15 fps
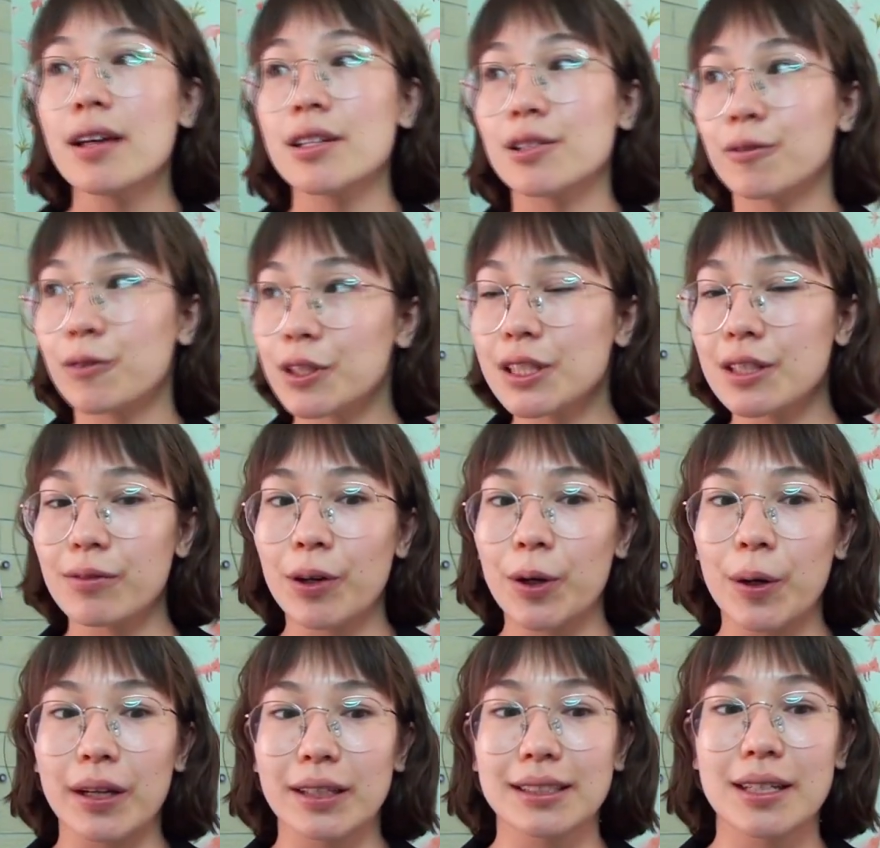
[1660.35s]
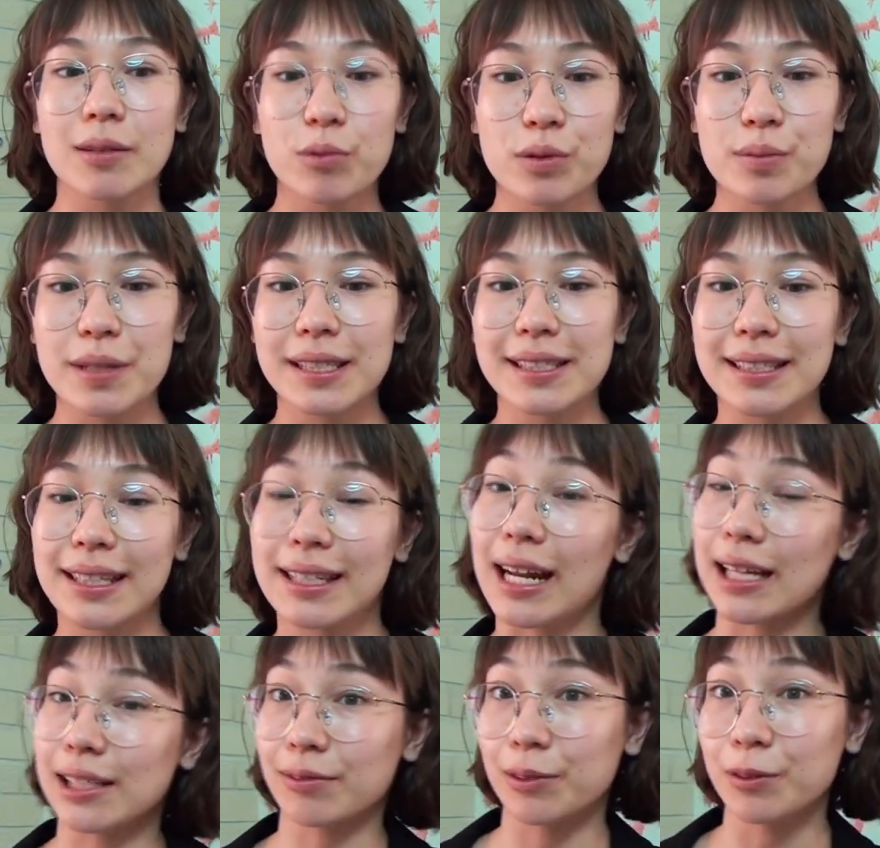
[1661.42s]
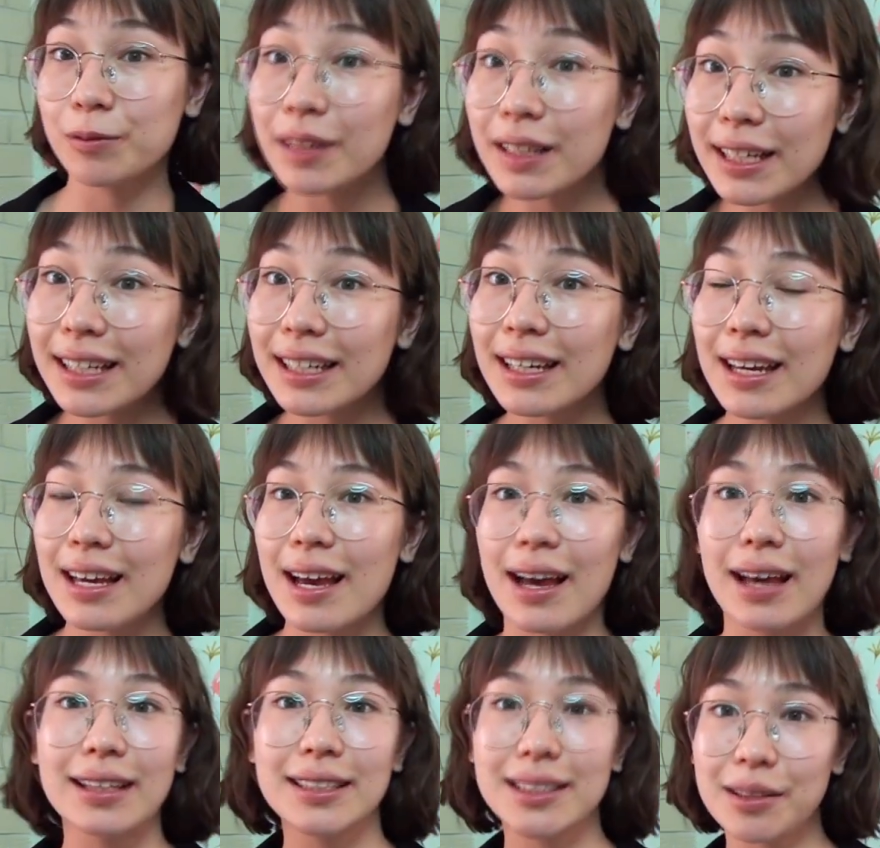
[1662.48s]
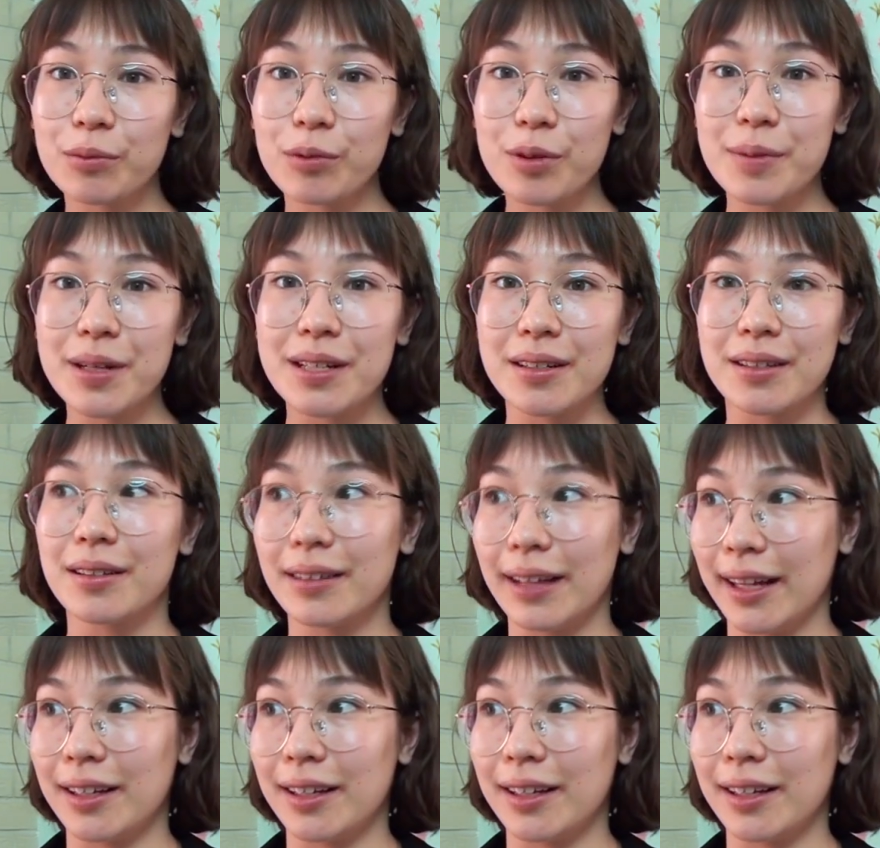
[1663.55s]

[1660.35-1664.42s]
So first of all, some women see it as fulfilling, and some women